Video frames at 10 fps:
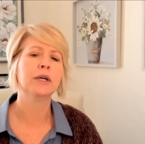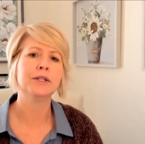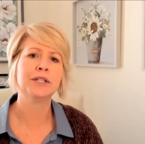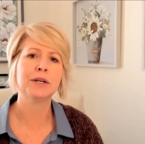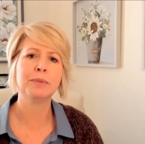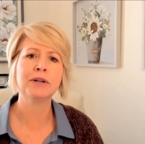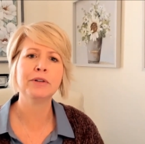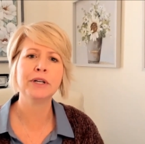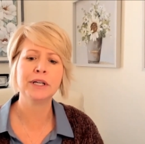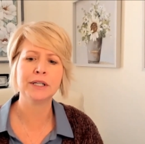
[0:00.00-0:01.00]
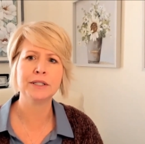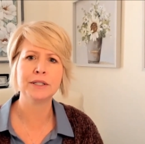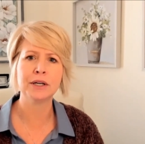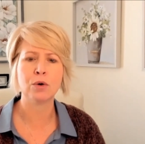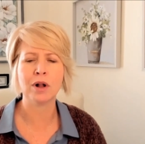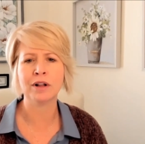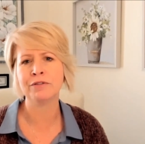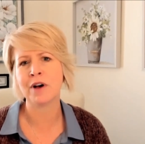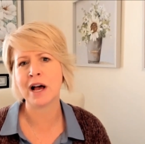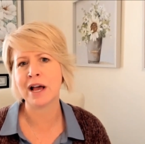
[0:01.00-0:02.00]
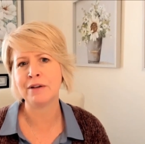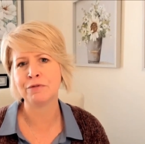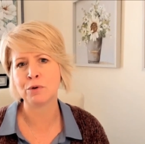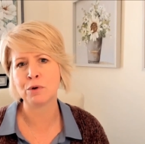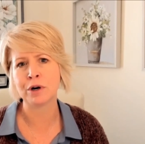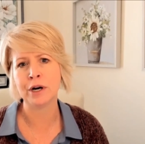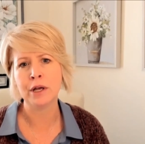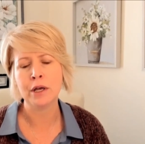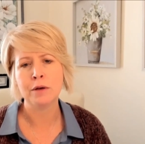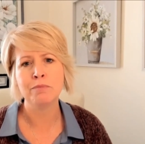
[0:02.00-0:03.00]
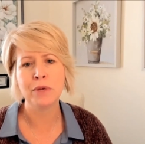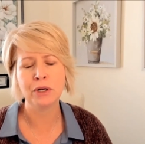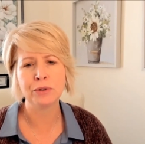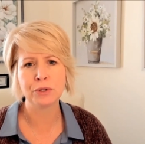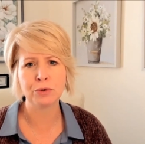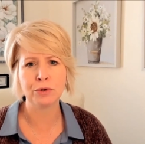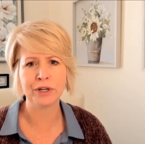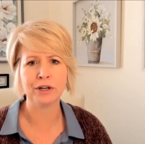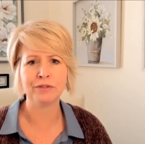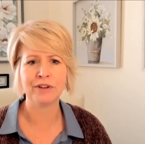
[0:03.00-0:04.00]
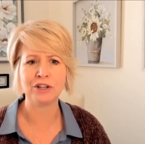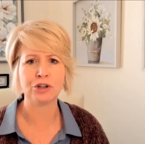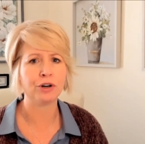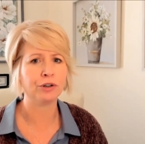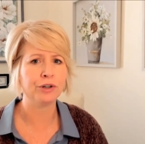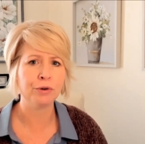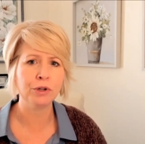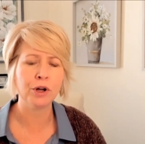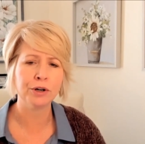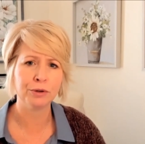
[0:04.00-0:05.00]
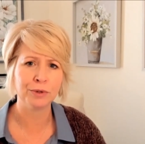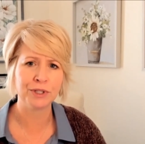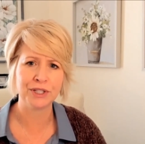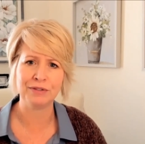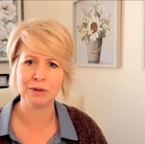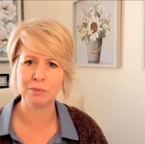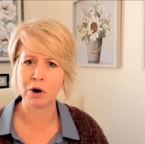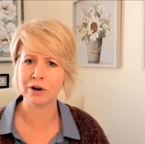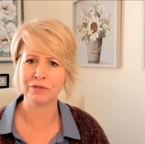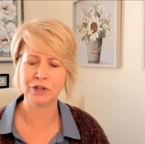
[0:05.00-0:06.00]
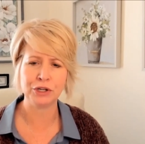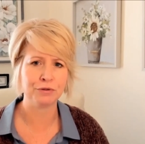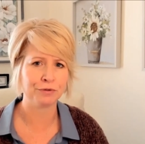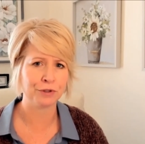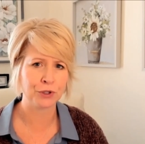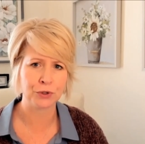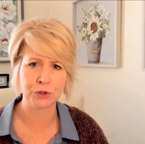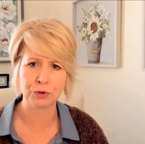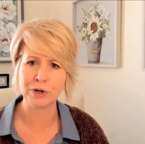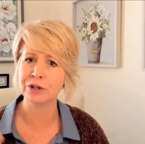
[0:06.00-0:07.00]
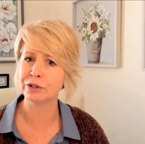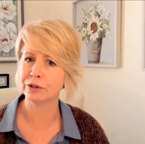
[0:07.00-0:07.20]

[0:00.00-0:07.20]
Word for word: Typically, kids that qualify for middle school intervention are no longer receiving part of a universal screener